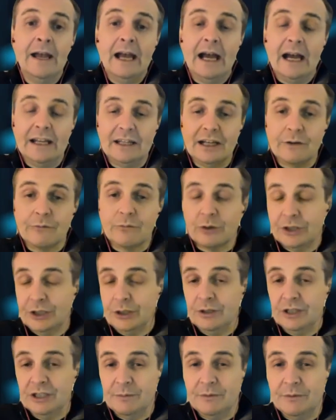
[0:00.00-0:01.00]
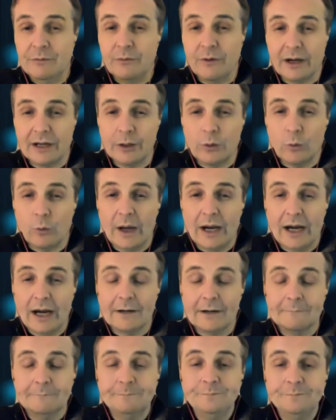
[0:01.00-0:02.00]
And therefore you need to be very
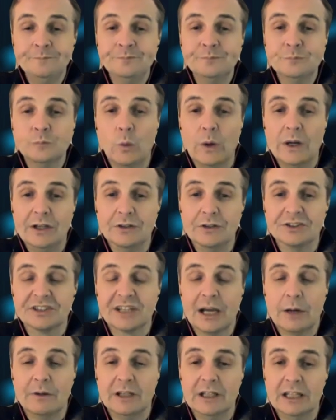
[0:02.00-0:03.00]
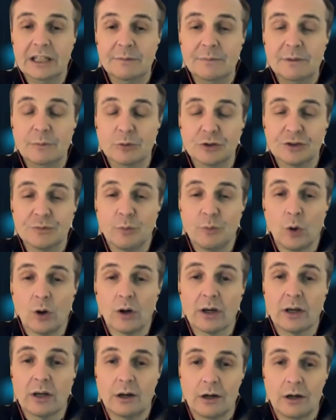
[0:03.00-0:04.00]
aware when you're scouting, you need to be much more
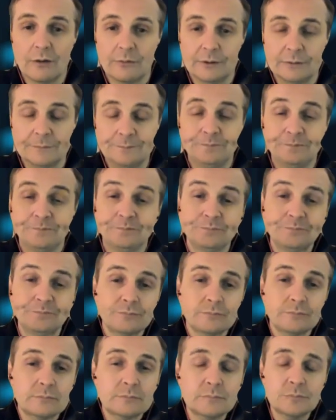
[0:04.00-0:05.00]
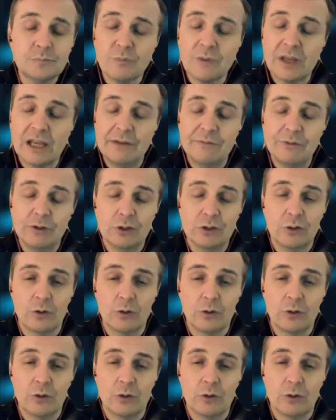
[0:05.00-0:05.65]
careful. If you're an